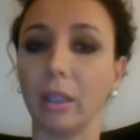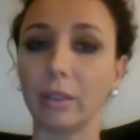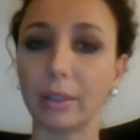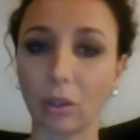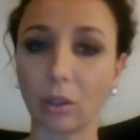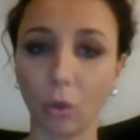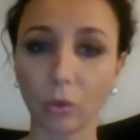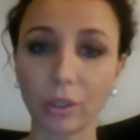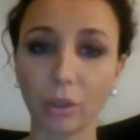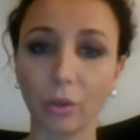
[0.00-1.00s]
It is
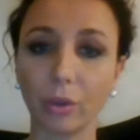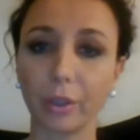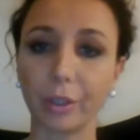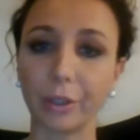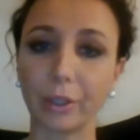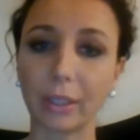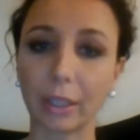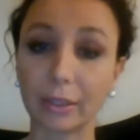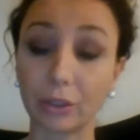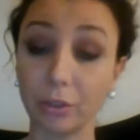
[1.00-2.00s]
also
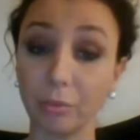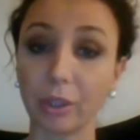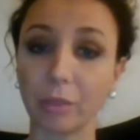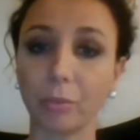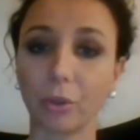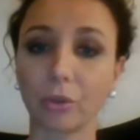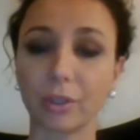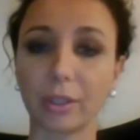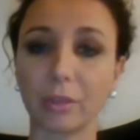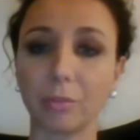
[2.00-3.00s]
extremely
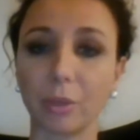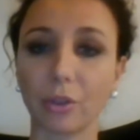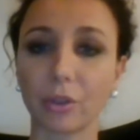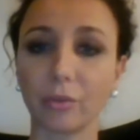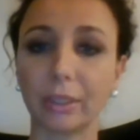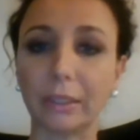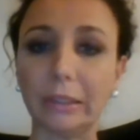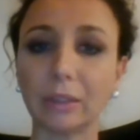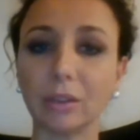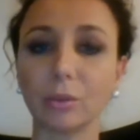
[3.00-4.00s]
important because of the need